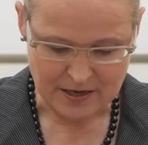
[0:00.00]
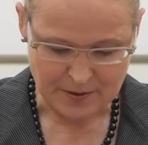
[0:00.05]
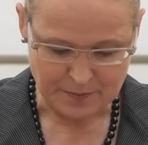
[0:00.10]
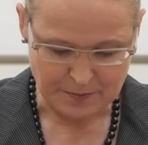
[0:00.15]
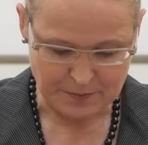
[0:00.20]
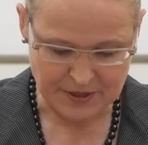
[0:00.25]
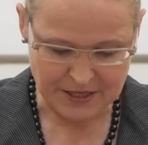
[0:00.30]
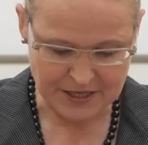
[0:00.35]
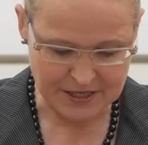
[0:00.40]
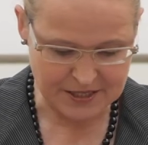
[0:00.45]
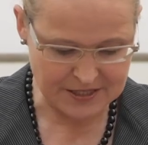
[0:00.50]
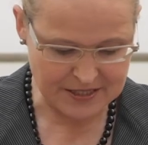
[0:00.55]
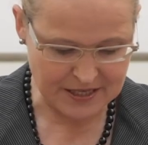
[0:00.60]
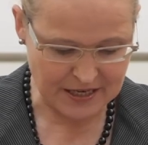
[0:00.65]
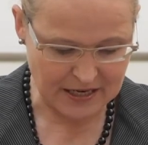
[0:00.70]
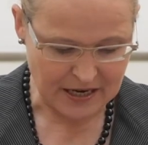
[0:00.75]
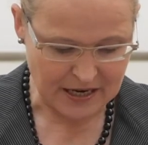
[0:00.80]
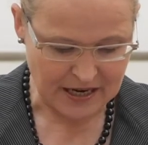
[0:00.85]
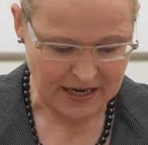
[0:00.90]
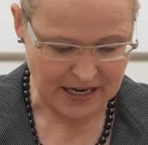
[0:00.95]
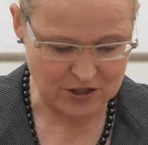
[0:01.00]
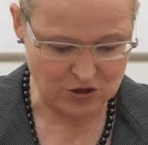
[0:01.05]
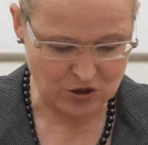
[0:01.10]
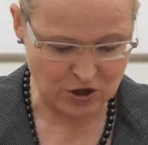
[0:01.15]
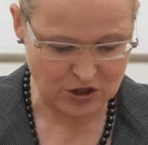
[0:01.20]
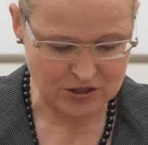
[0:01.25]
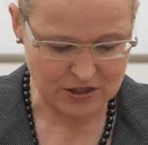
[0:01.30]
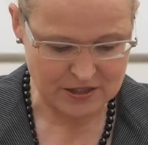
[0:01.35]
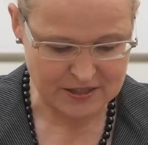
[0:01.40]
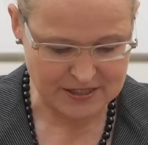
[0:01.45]
Media are
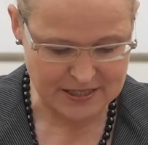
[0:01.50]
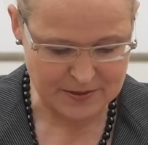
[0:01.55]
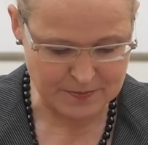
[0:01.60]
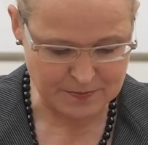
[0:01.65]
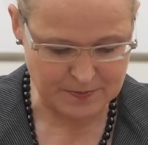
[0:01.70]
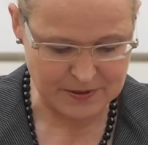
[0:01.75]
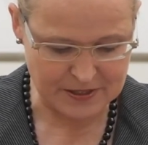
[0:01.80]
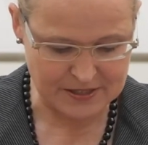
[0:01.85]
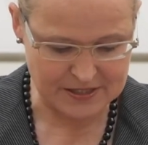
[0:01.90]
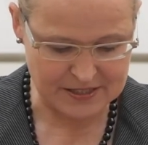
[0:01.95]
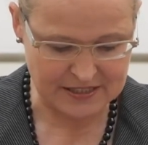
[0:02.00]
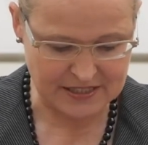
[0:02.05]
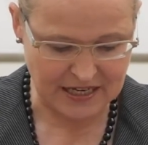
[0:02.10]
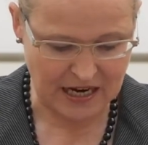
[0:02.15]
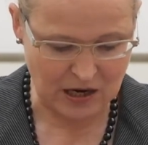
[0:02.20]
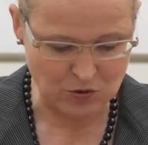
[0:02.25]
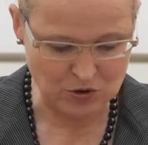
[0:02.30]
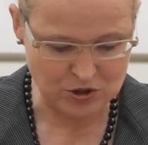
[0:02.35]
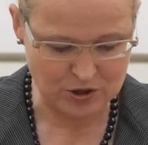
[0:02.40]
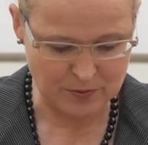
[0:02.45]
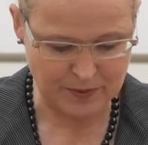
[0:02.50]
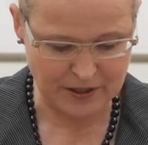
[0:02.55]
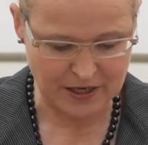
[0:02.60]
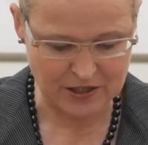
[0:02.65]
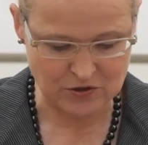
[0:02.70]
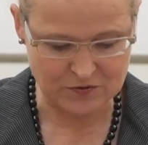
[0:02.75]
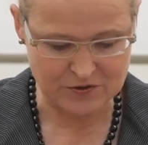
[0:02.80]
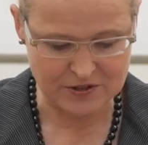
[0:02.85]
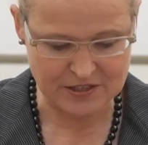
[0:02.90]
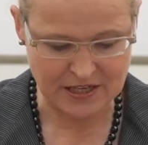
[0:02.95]
not simply the counterpart
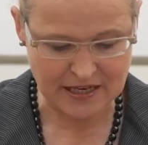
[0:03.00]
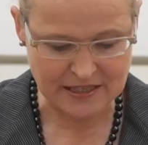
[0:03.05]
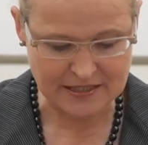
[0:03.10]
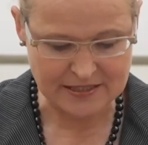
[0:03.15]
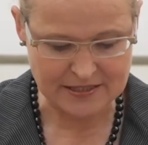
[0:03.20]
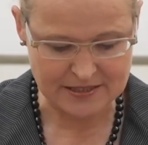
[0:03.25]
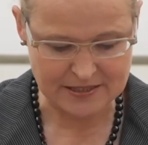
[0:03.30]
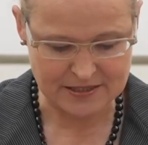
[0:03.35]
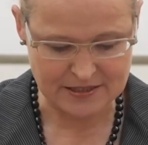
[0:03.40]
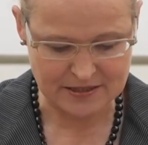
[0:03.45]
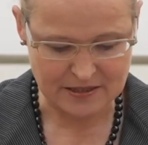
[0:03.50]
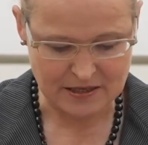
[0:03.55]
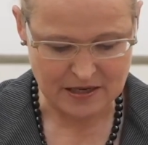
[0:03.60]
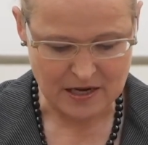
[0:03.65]
of science,